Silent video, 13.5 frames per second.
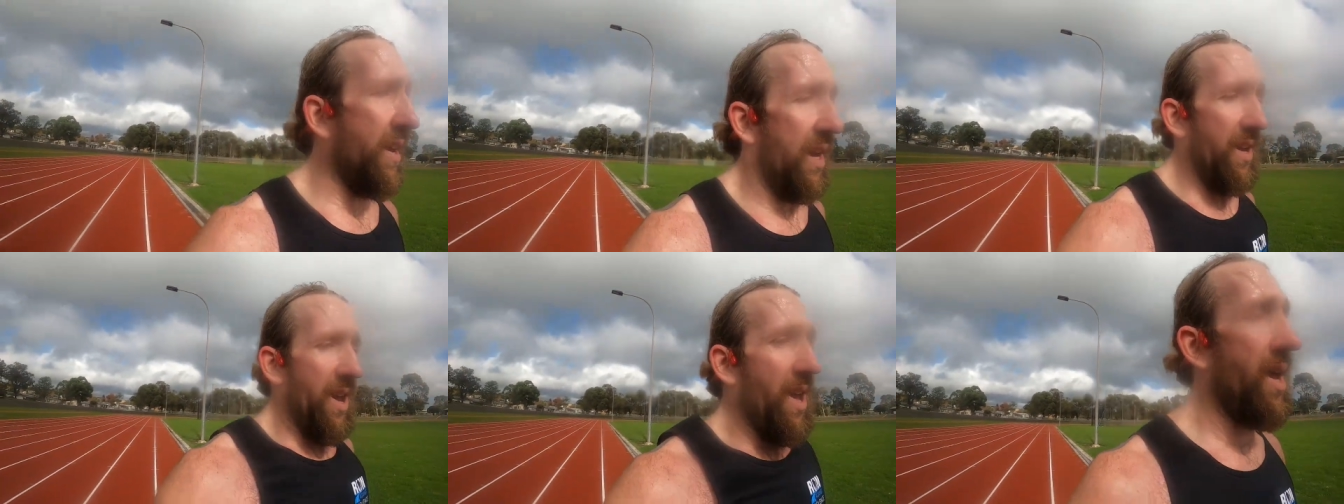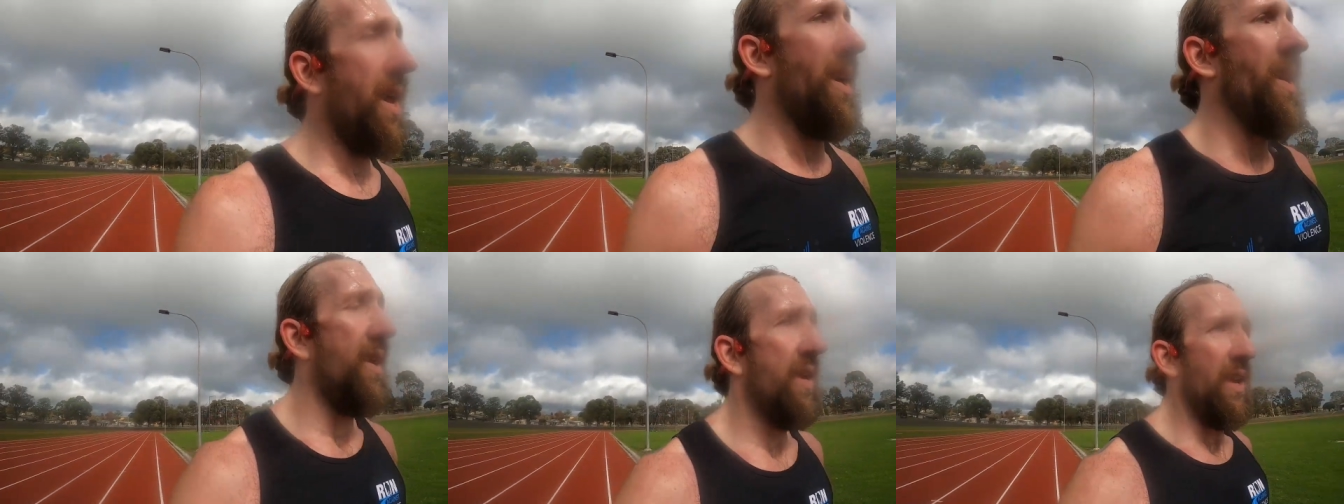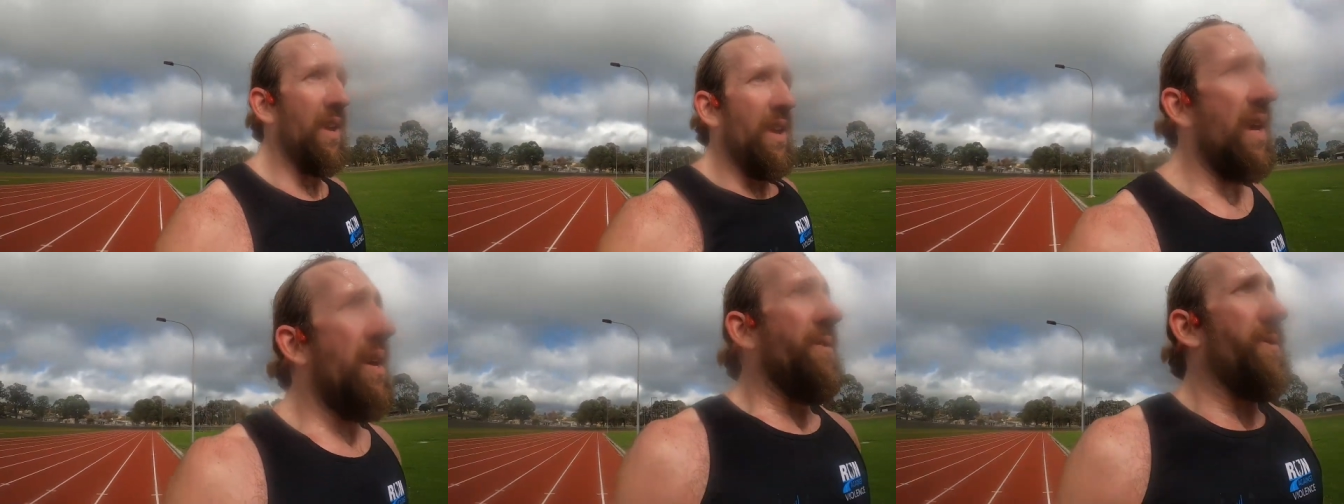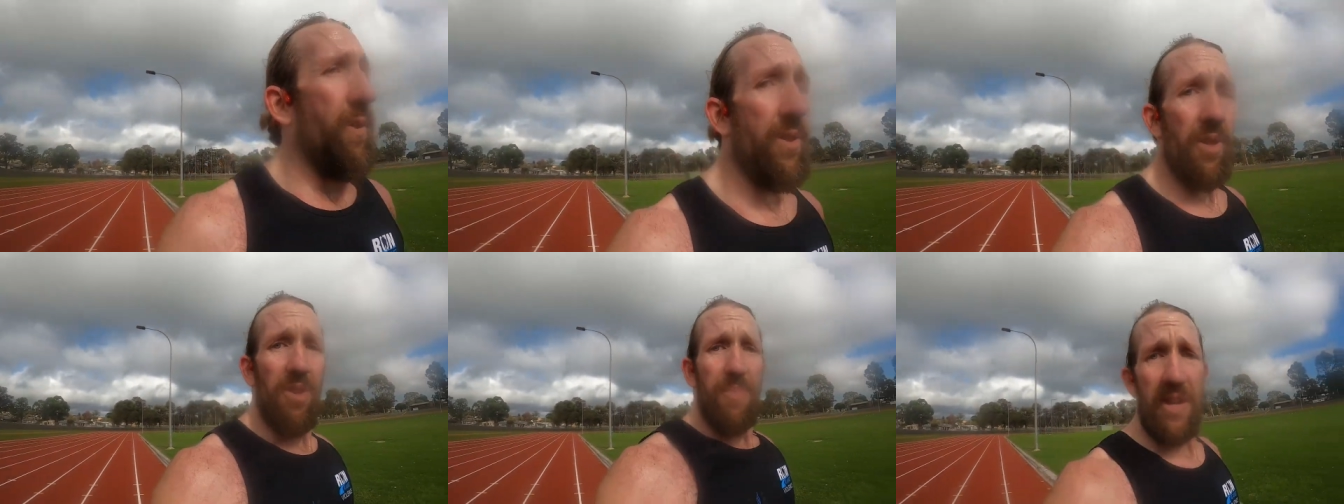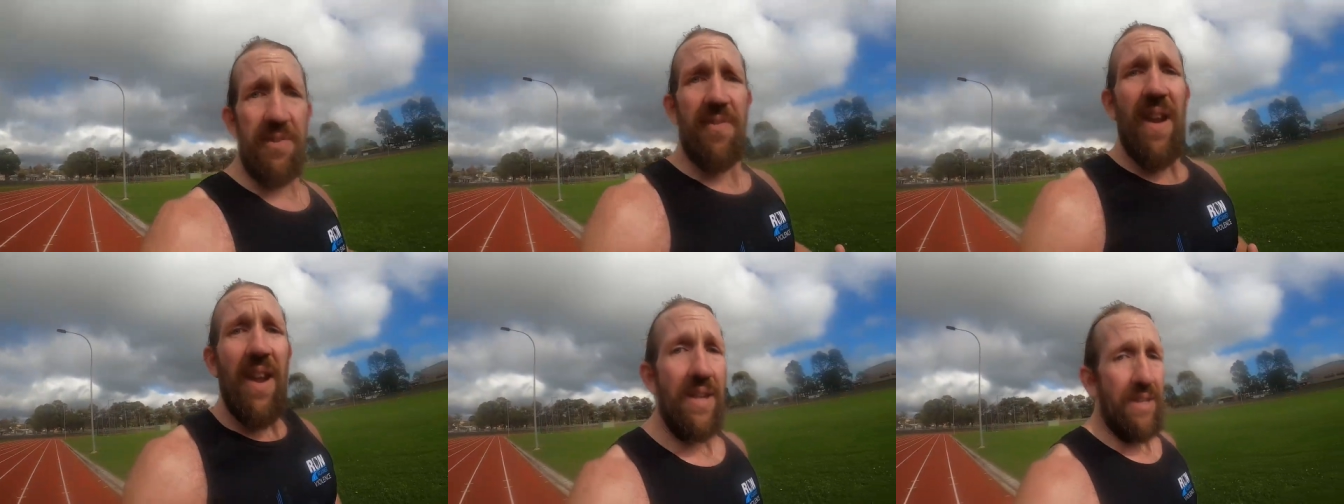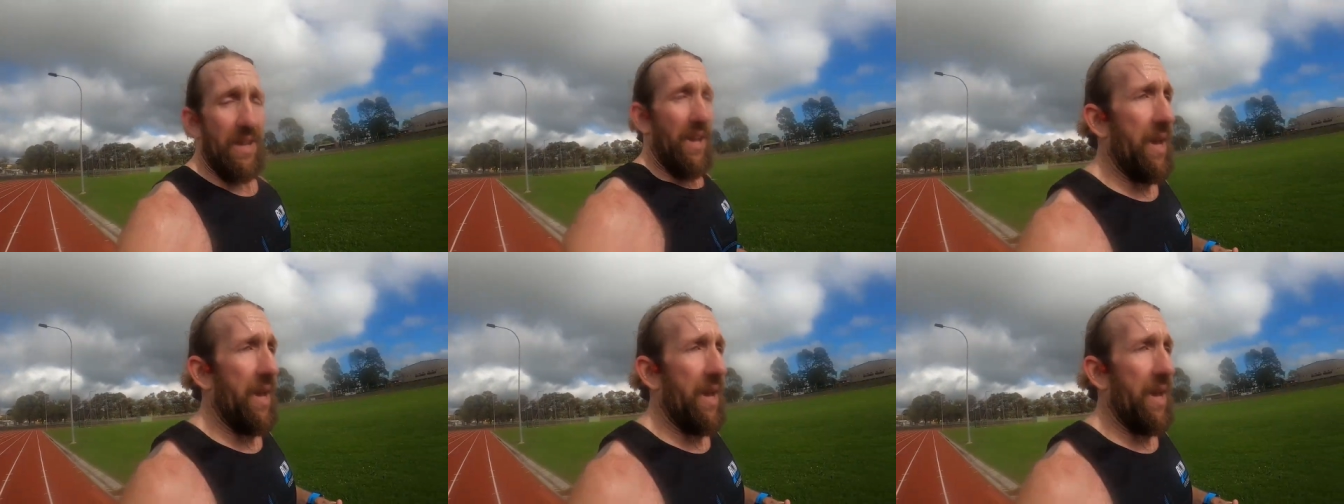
here for a little bit of rain.